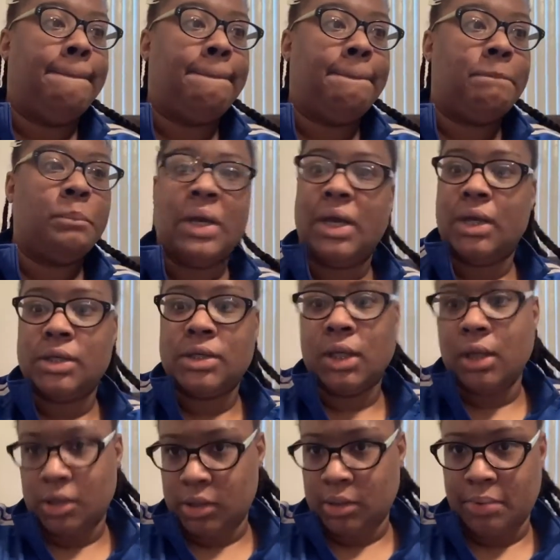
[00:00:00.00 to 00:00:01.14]
But it's a
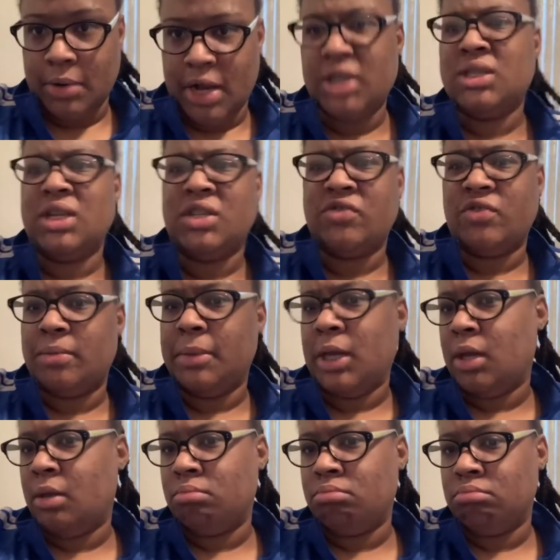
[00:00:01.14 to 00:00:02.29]
learning process for
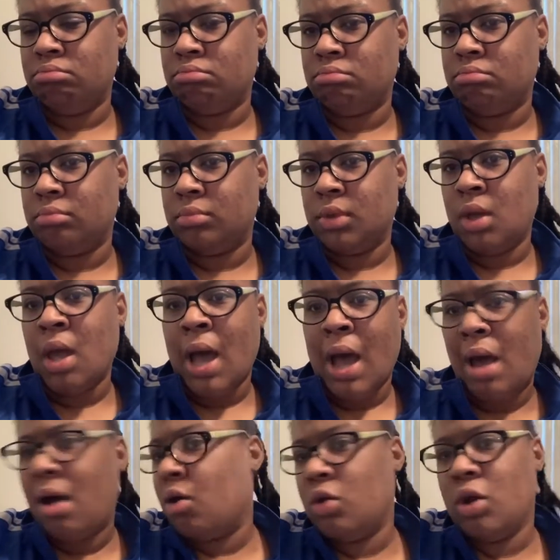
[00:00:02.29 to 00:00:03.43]
me.
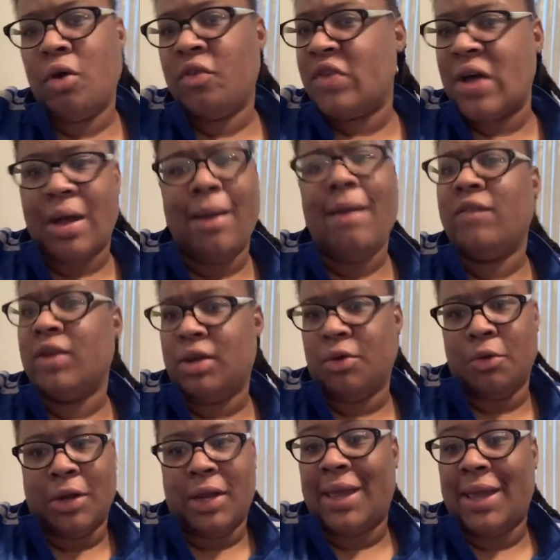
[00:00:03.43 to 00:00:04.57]
I don't know if I'll ever
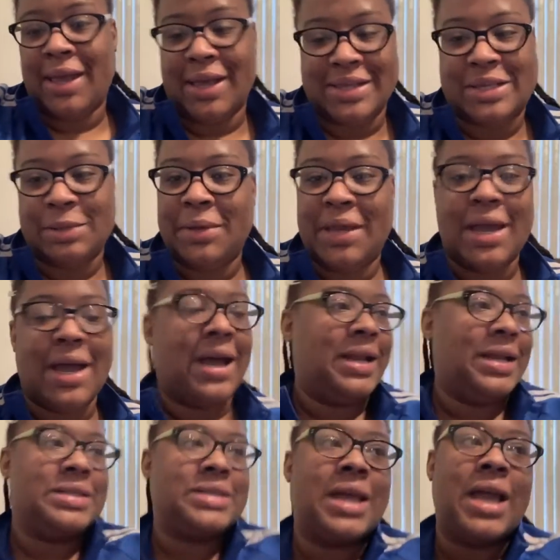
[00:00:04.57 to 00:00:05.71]
do it again, to be
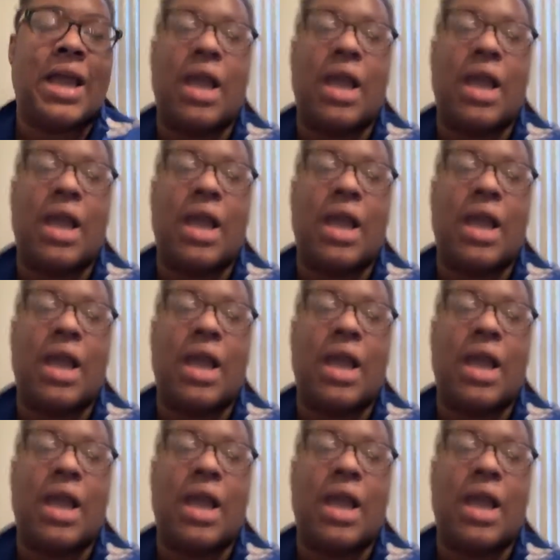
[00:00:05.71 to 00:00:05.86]
honest. Like,